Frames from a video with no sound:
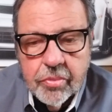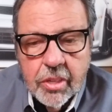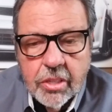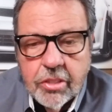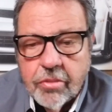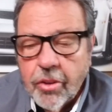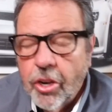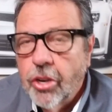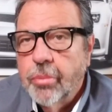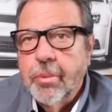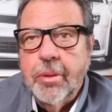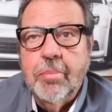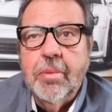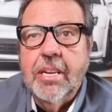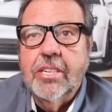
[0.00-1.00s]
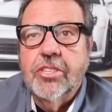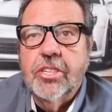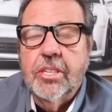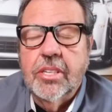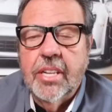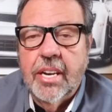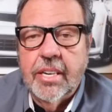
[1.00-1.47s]
you've heard me
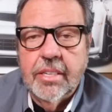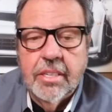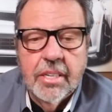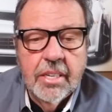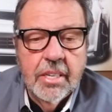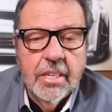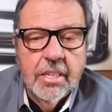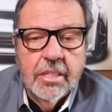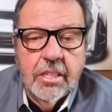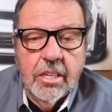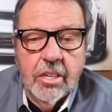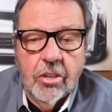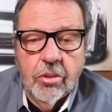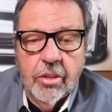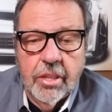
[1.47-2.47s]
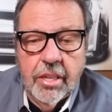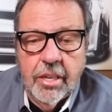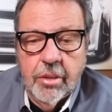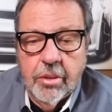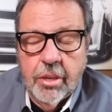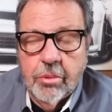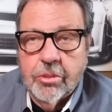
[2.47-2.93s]
mention that, it